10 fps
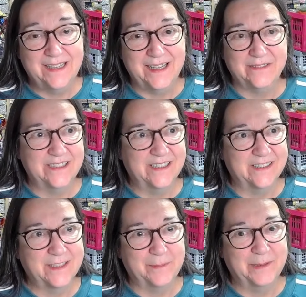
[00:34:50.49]
over the
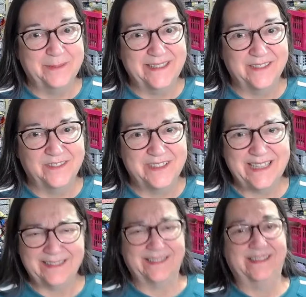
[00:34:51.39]
last couple of weeks. I've just
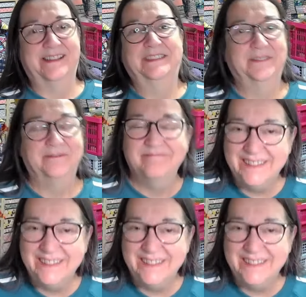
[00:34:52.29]
had to kind of,